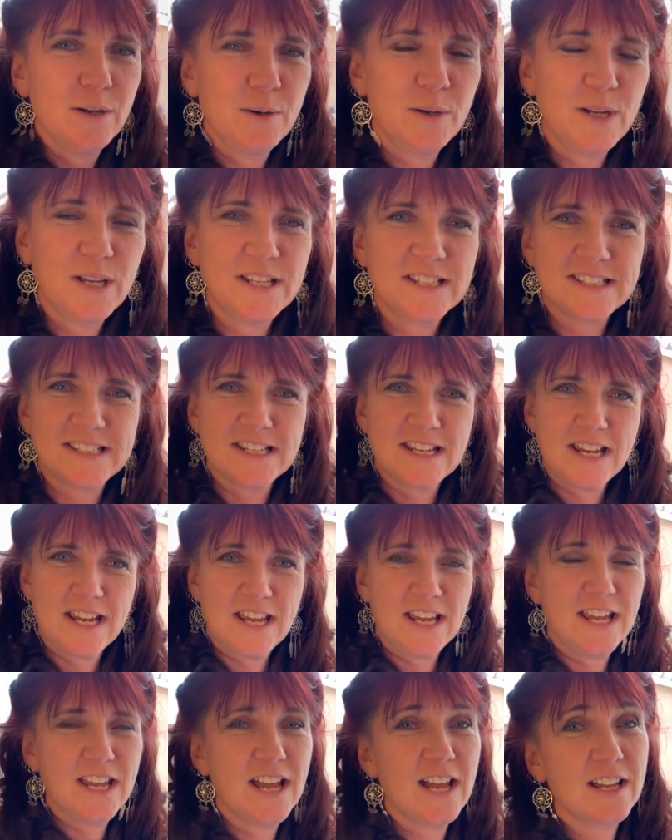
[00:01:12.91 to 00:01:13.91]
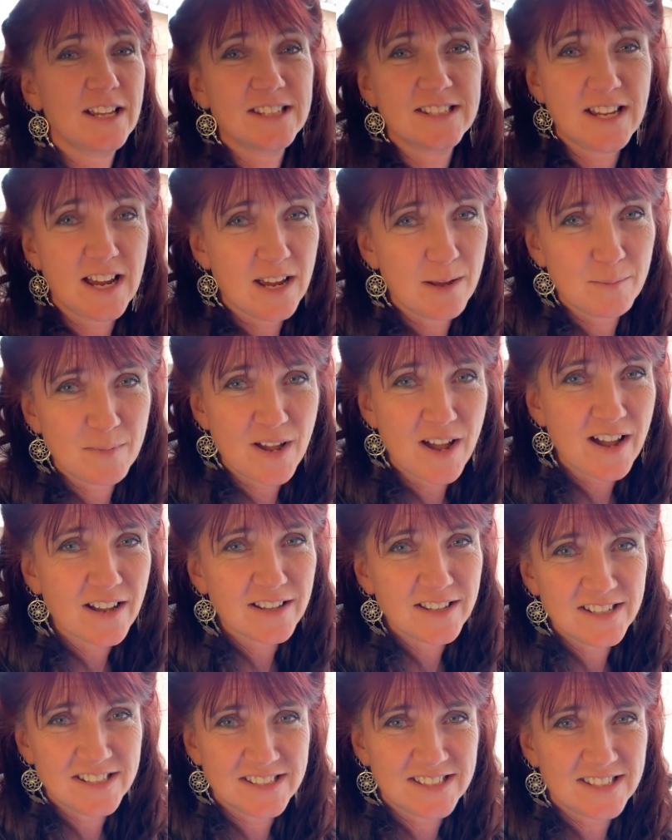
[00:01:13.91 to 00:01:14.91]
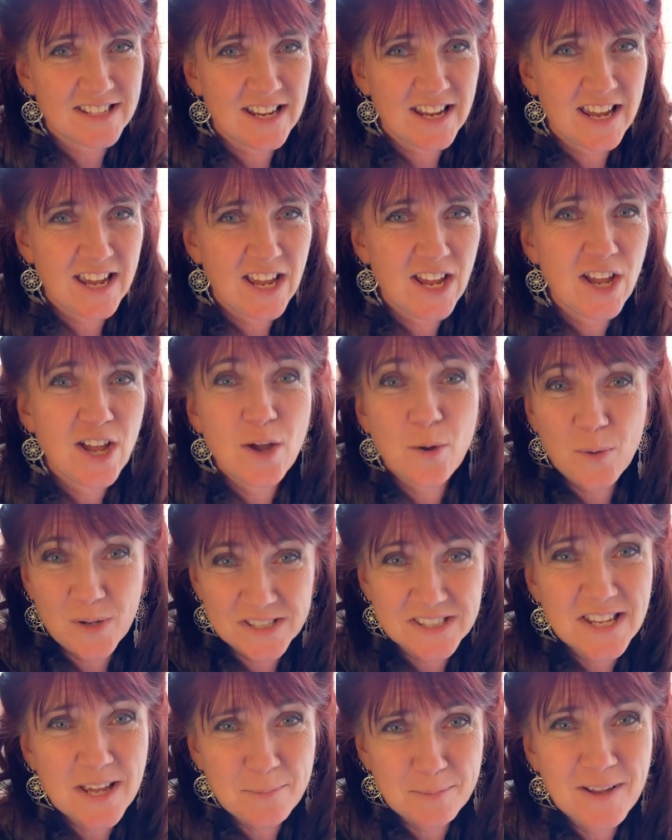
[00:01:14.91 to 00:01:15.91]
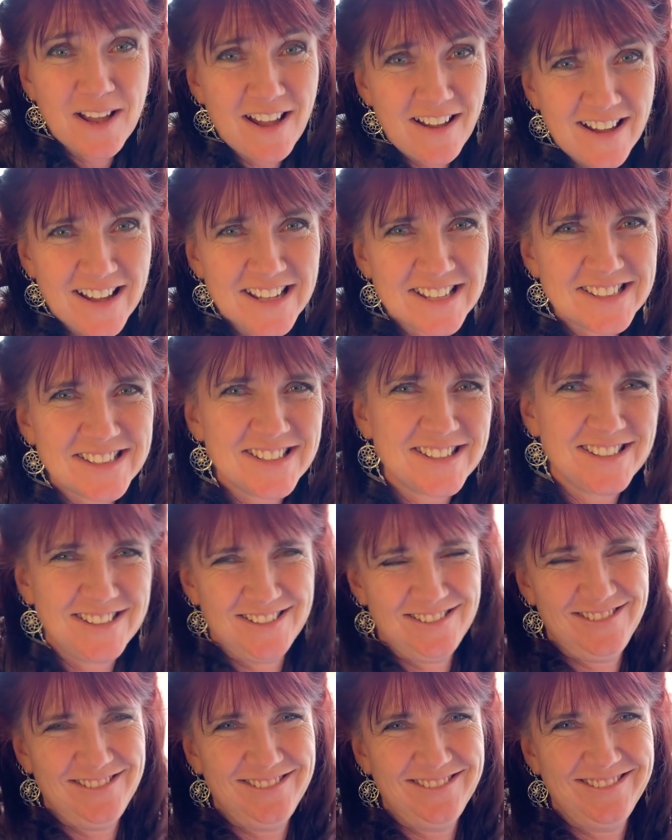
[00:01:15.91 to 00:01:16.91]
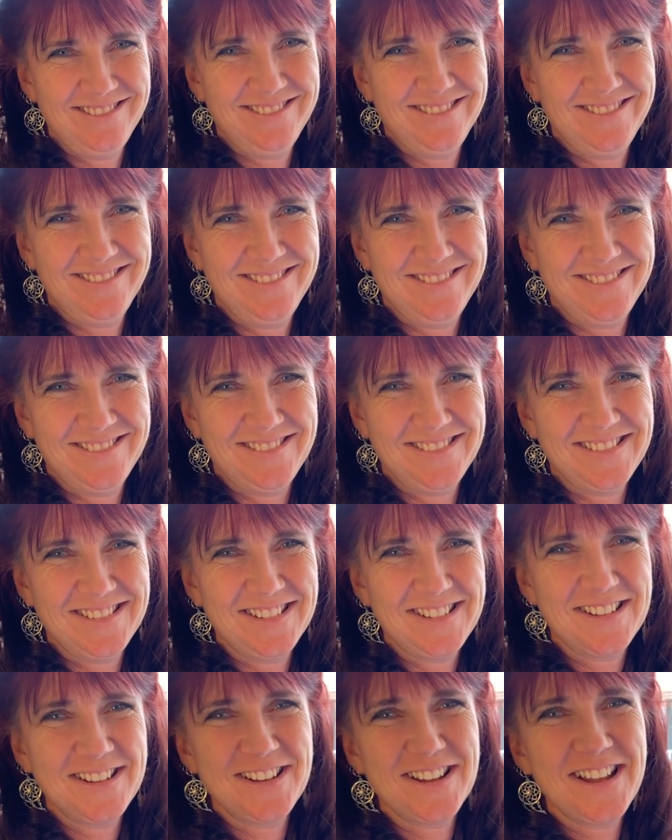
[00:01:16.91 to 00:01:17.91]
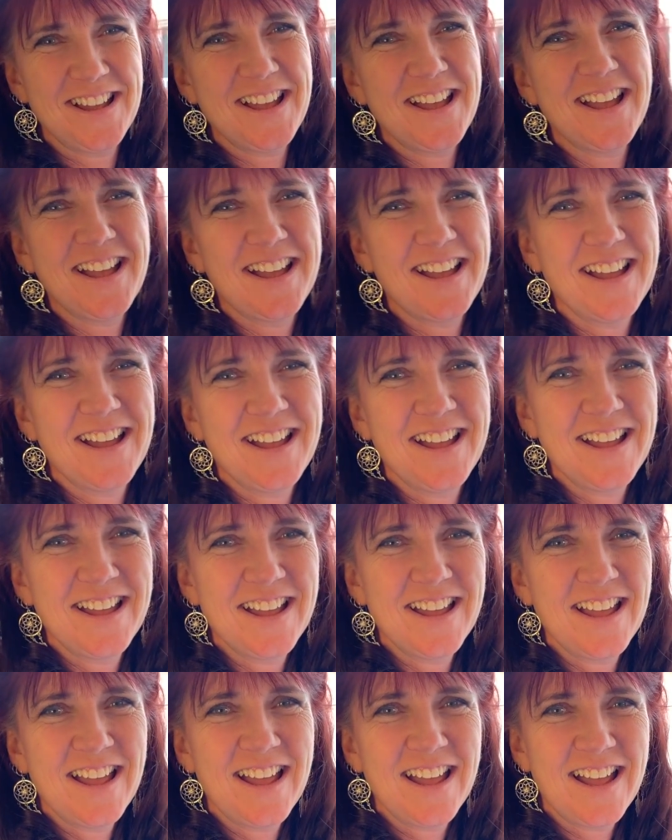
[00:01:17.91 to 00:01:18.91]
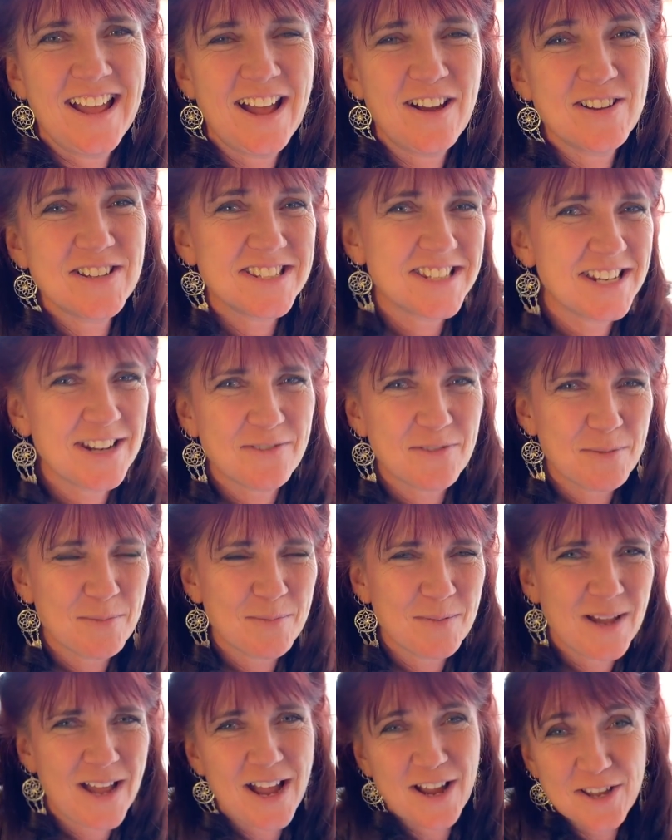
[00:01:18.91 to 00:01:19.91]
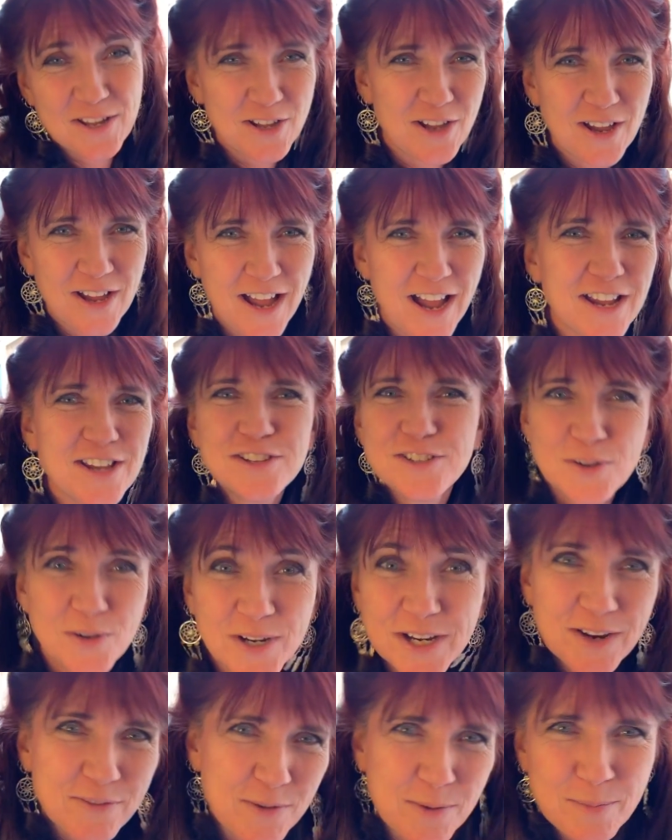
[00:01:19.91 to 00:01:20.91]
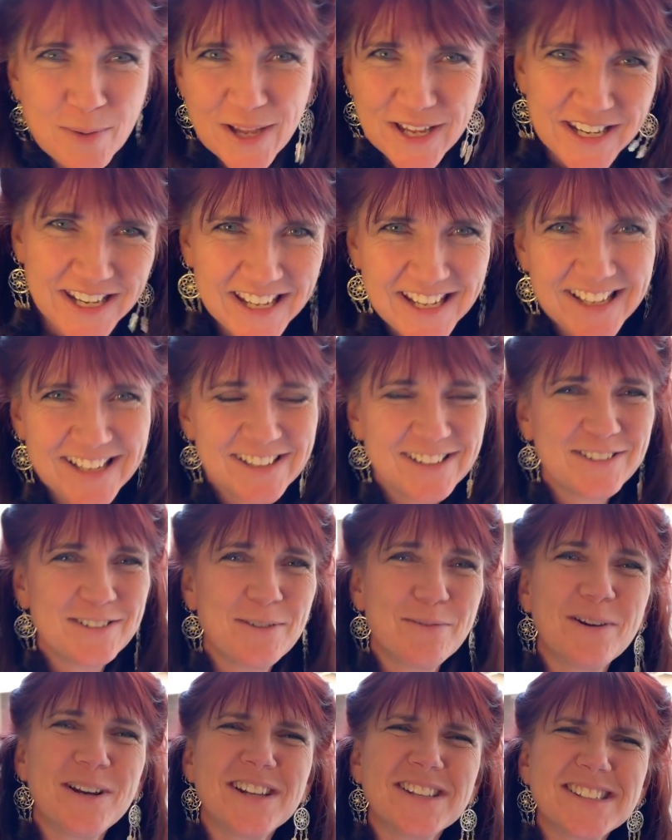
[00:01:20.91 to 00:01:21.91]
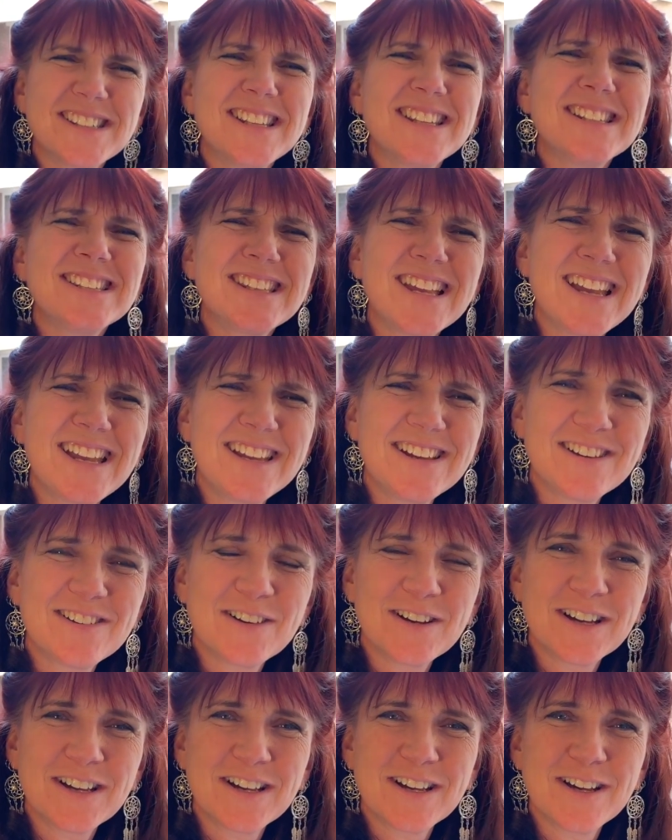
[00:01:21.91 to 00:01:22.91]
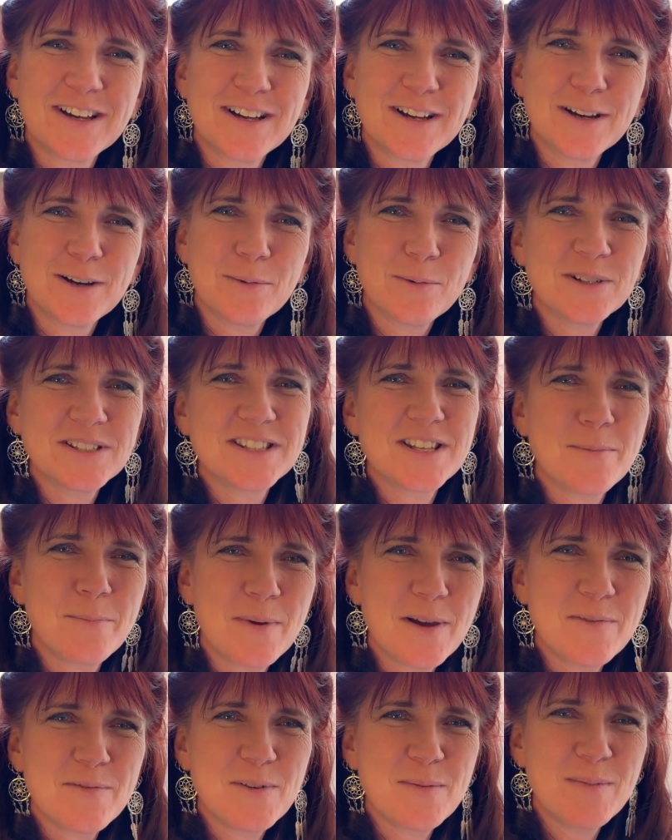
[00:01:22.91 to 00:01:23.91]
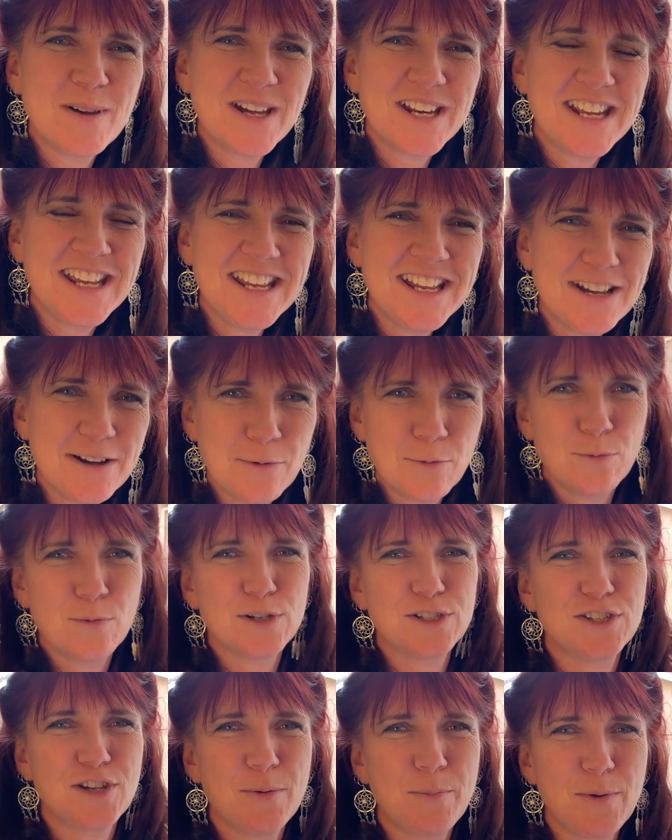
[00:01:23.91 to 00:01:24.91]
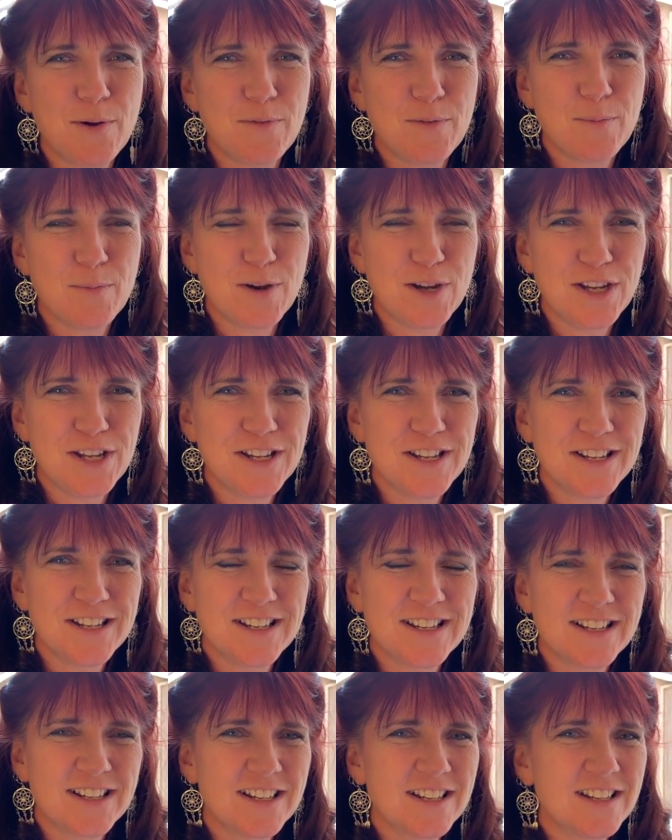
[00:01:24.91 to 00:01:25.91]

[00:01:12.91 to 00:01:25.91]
We could say, because I am not gonna say, what's up, guys? But but it works. How is it, every? How you how you doing, everybody? No, what else do they say? What's up, everybody? Hello, up, everybody. everybody.